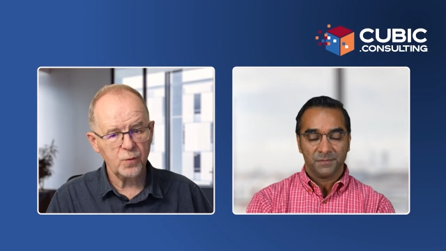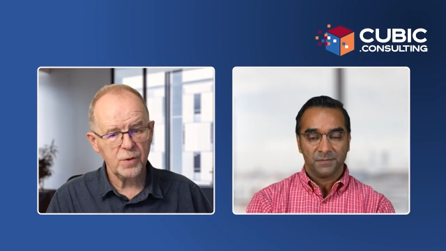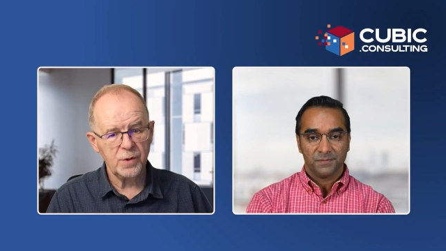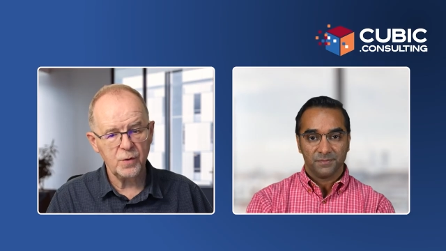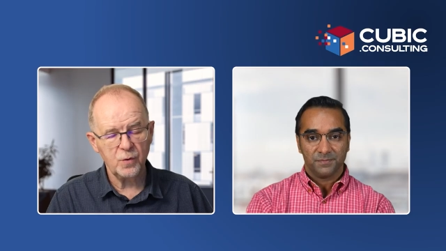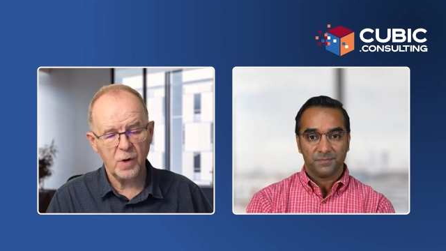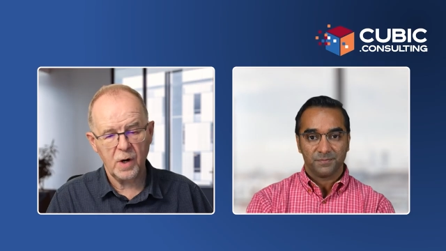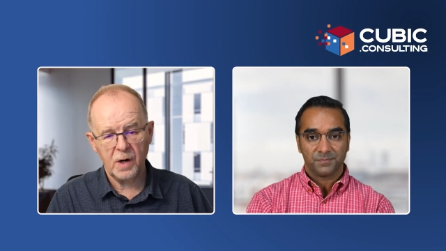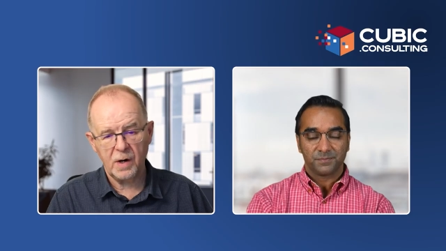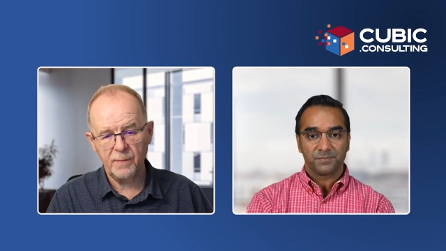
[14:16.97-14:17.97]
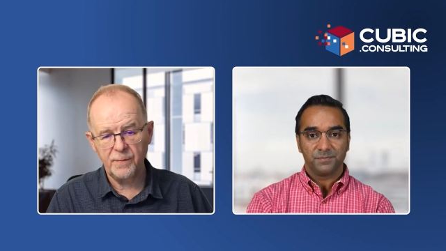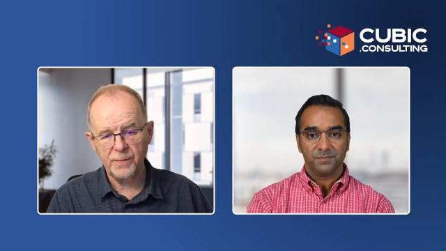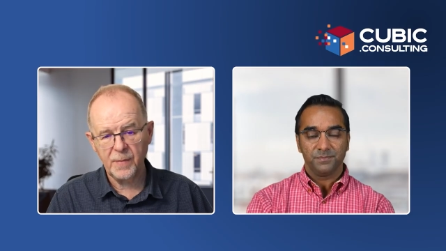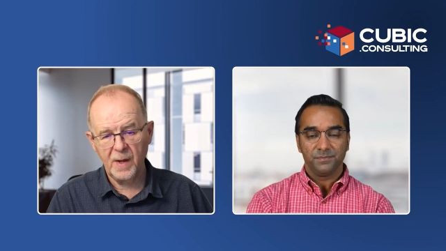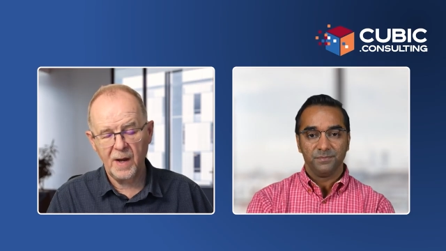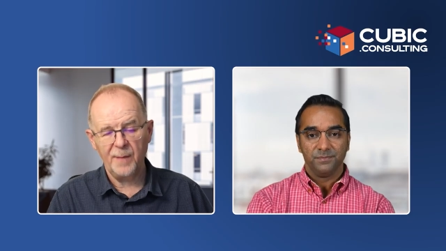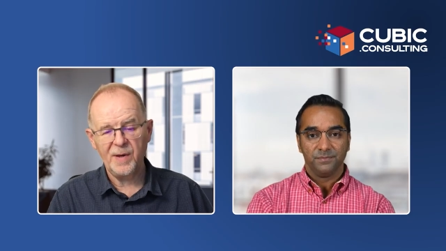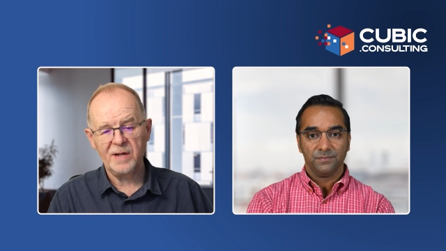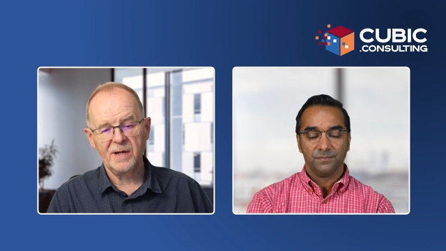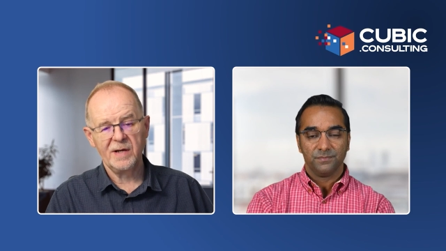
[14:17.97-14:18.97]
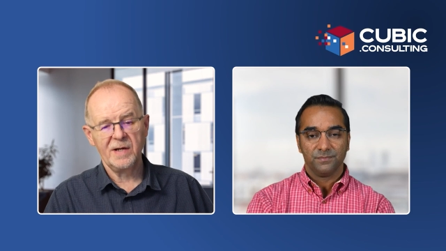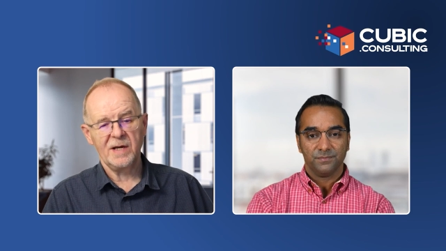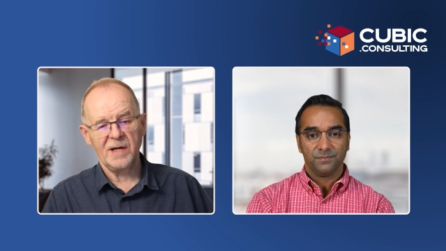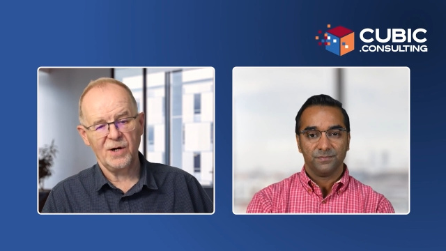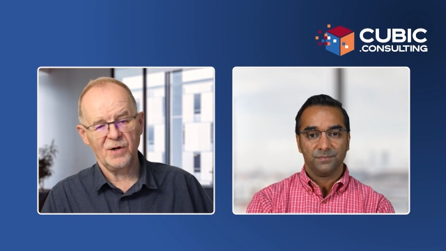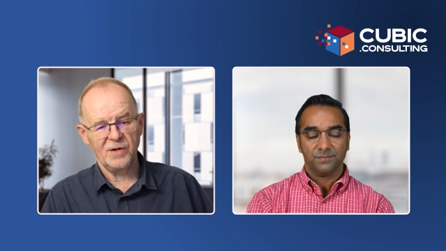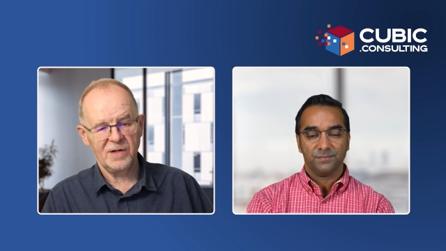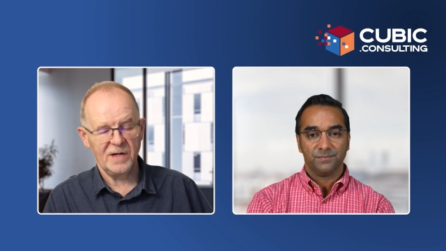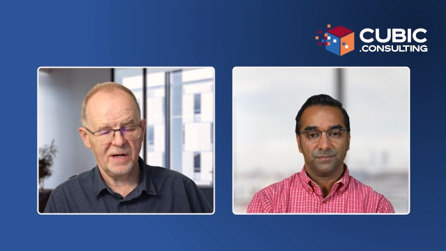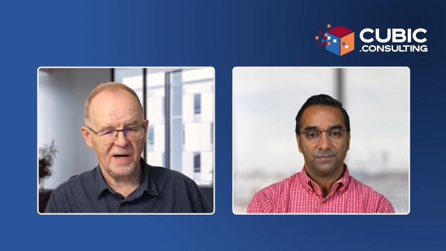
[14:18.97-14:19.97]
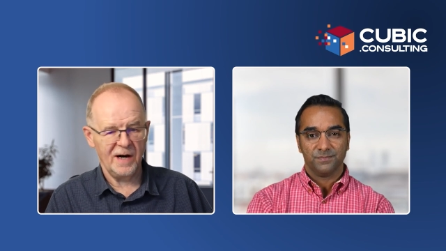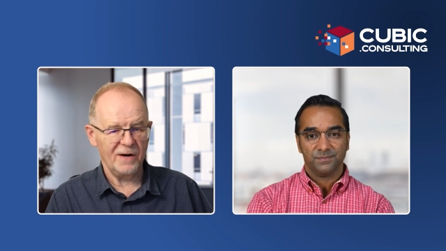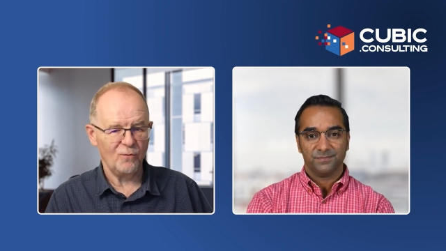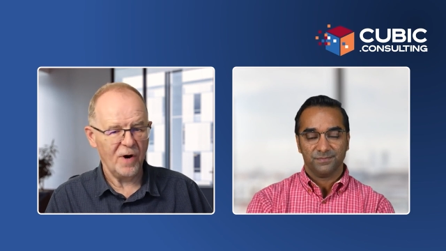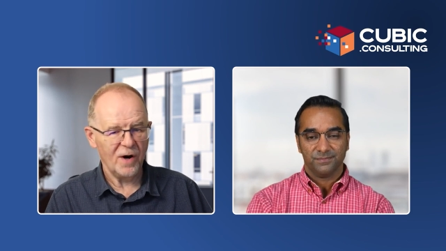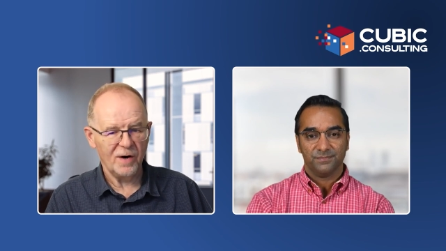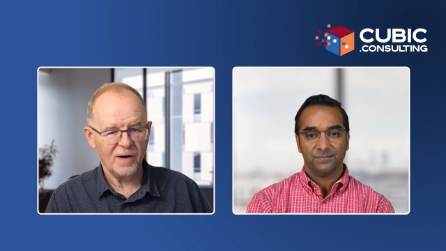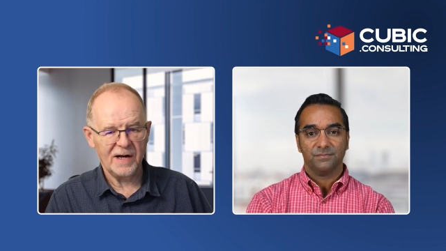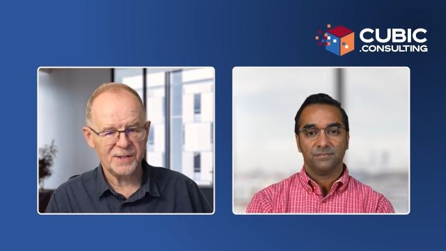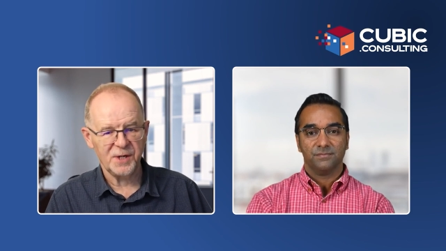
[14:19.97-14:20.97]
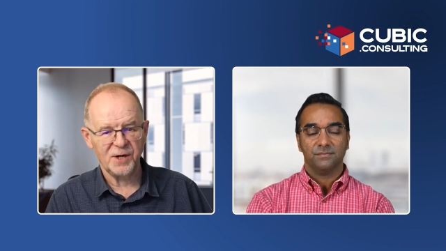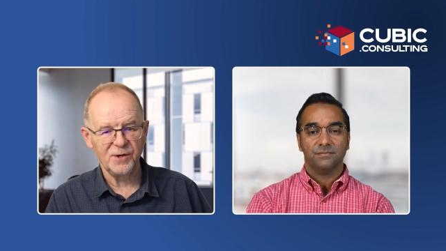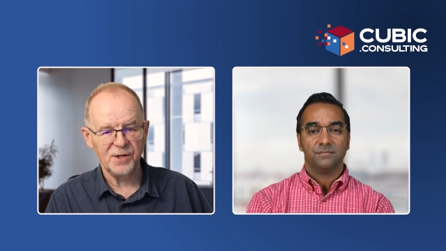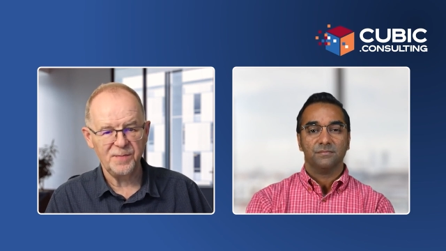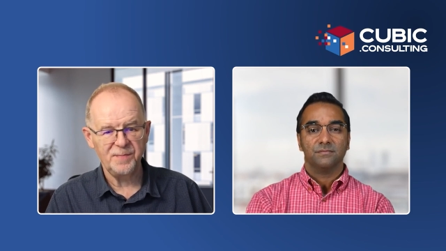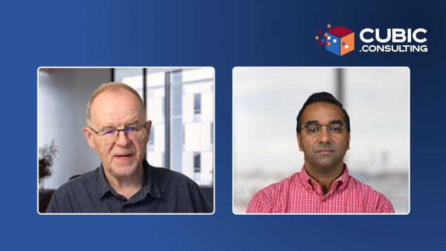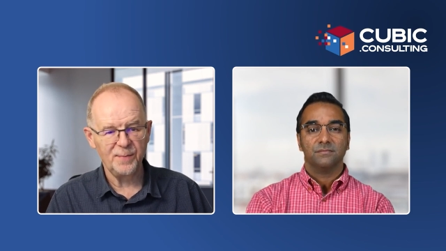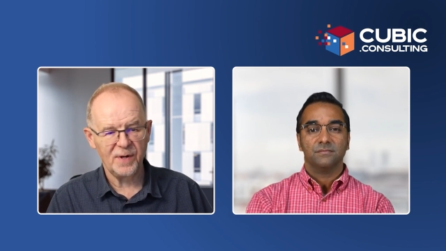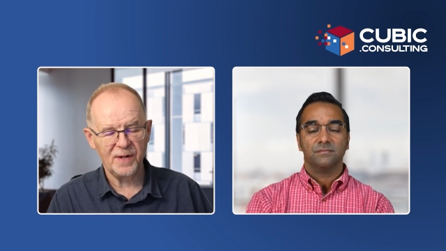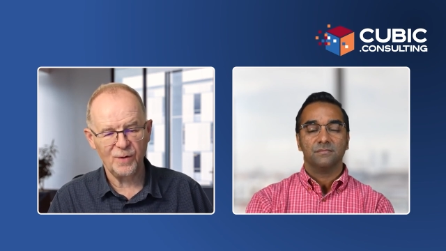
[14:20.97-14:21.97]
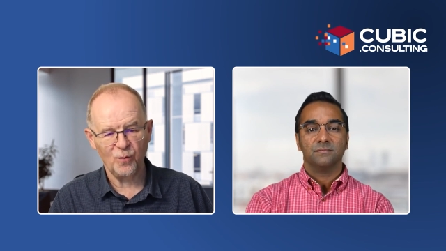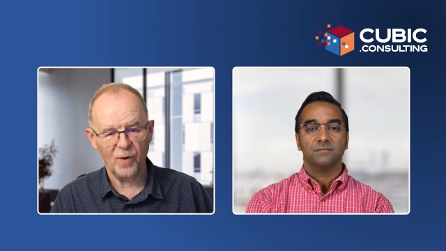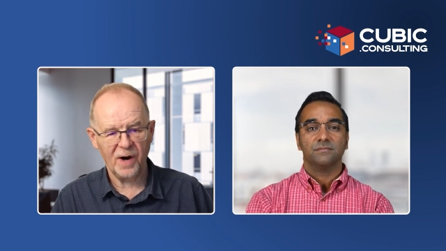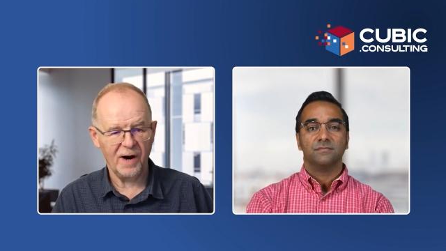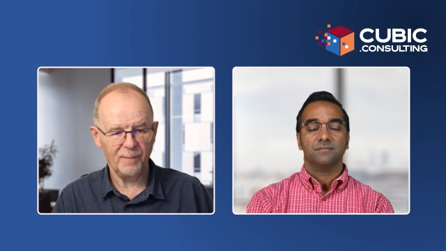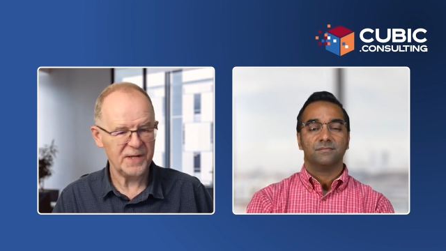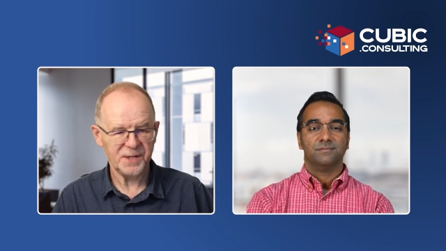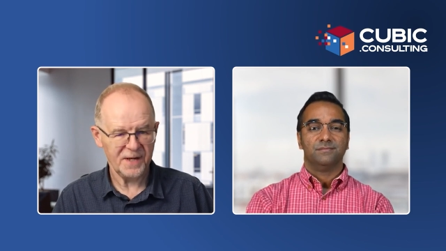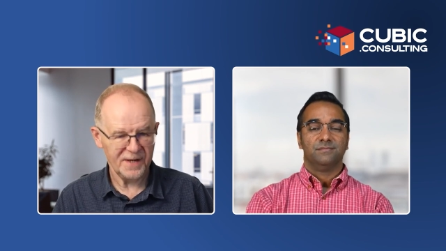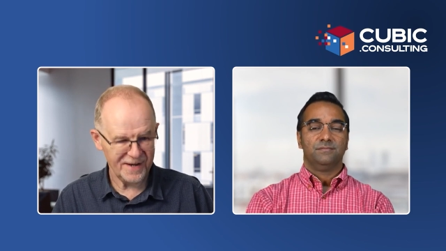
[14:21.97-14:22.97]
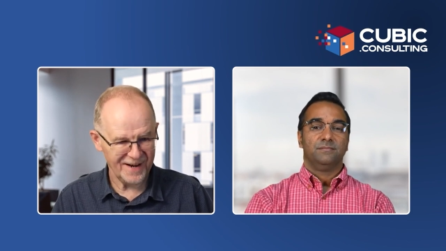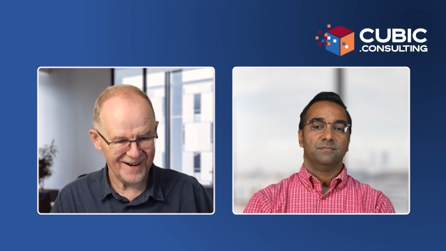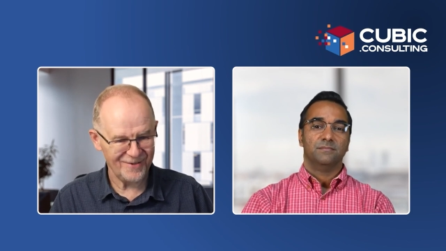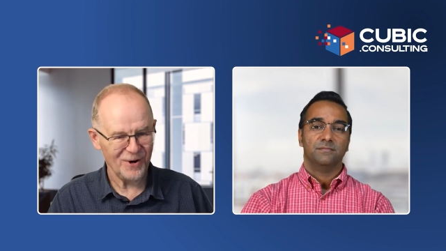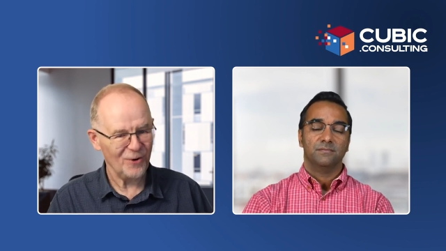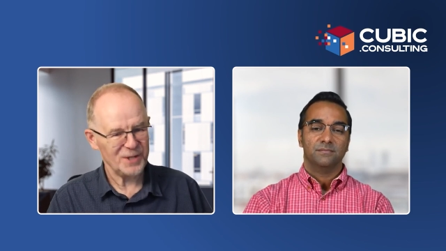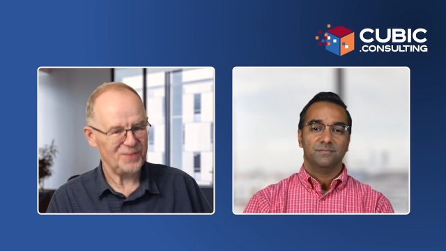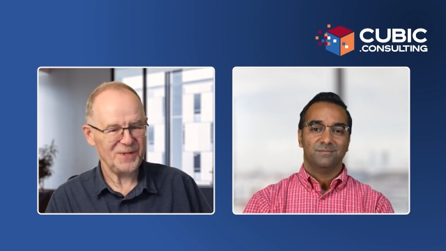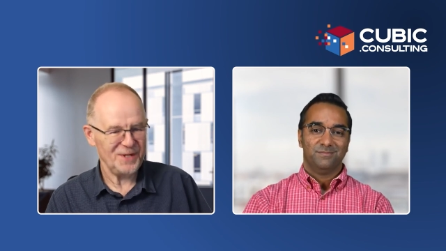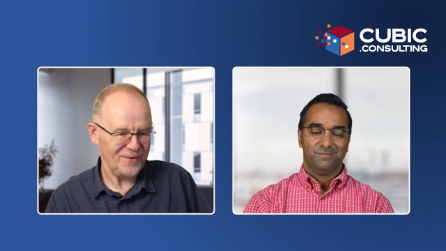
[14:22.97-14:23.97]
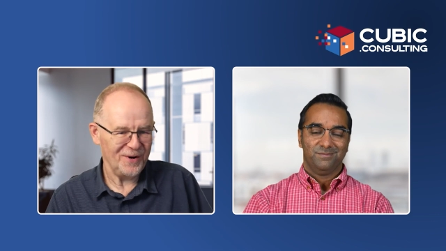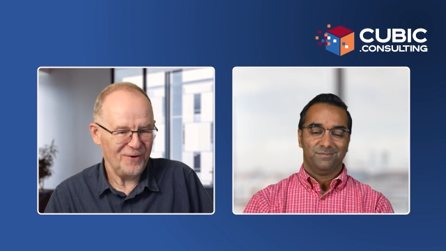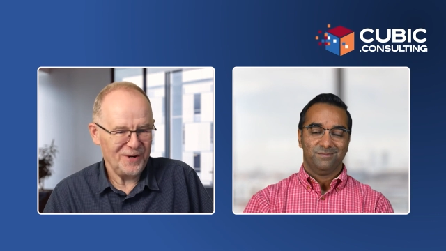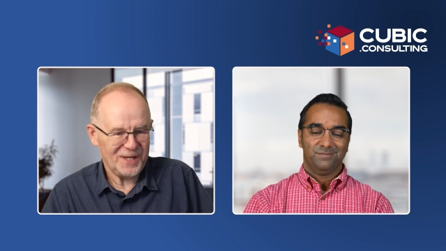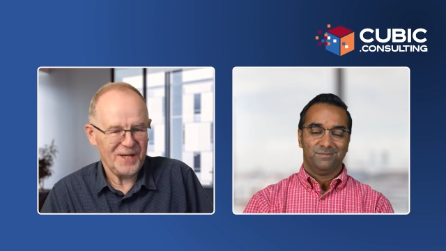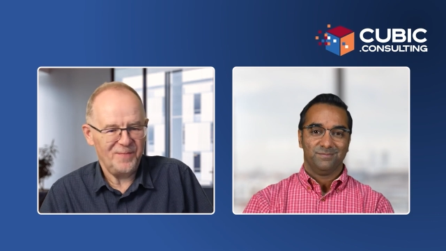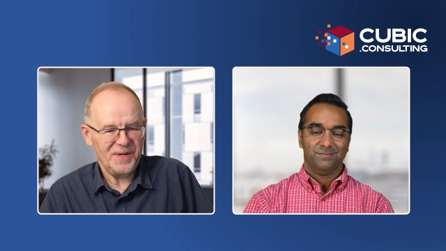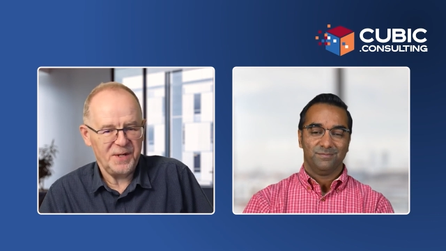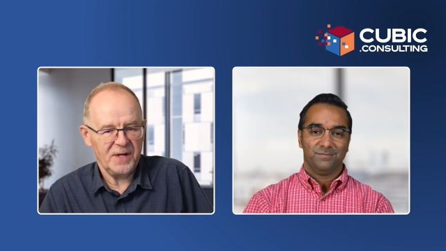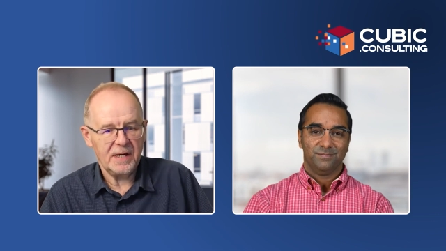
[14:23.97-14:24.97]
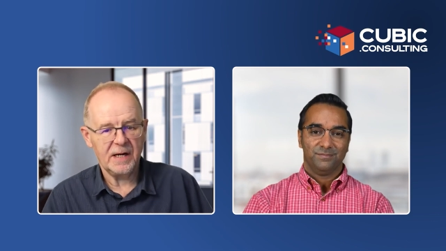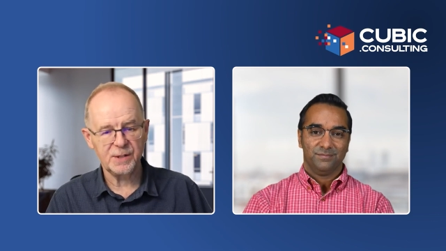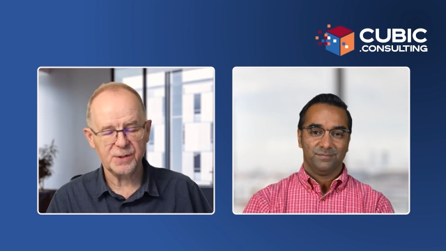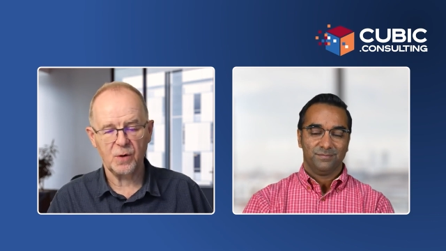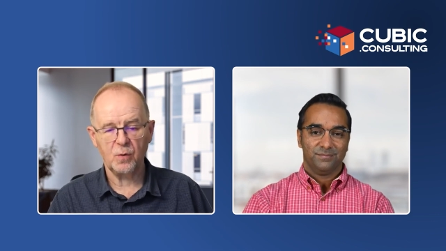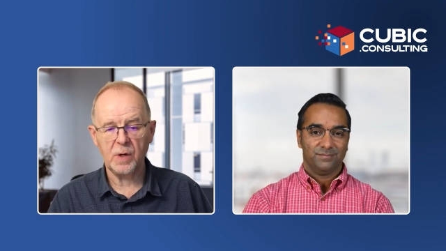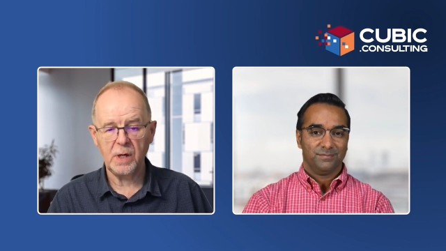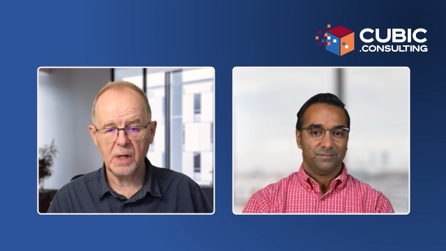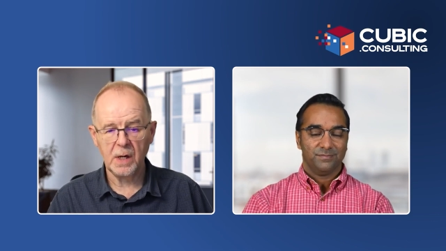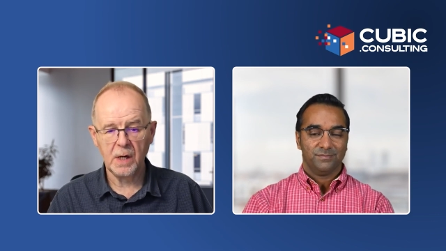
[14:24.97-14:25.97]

Speaker 1: would you, uh, I mean, you know, uh, we're as security people, we are busy. Yeah? We're always busy. We always get busier. Yeah. So we